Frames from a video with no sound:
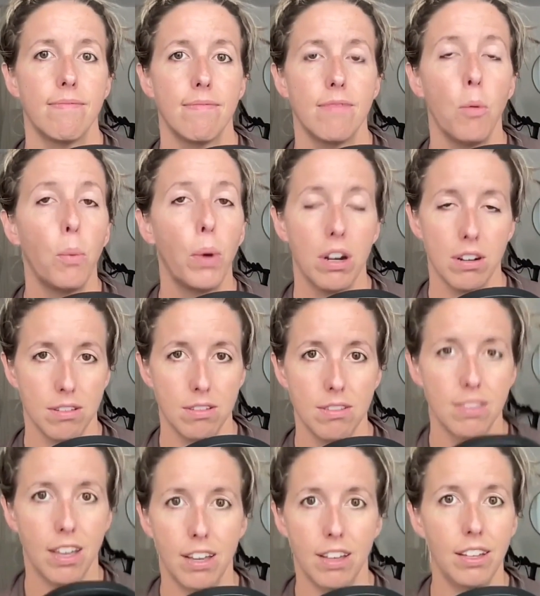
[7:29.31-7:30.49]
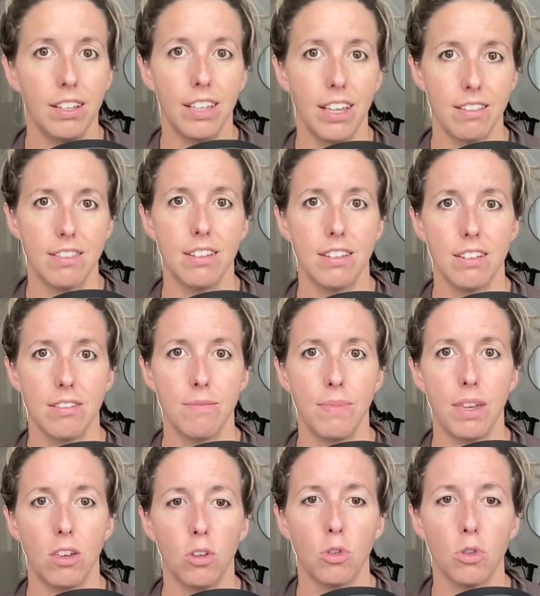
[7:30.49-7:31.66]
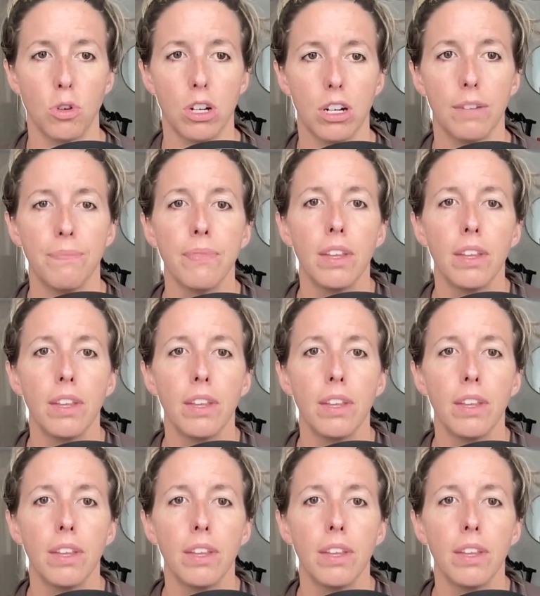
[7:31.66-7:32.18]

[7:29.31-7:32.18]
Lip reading: awareness that, yes, it does make you shorter.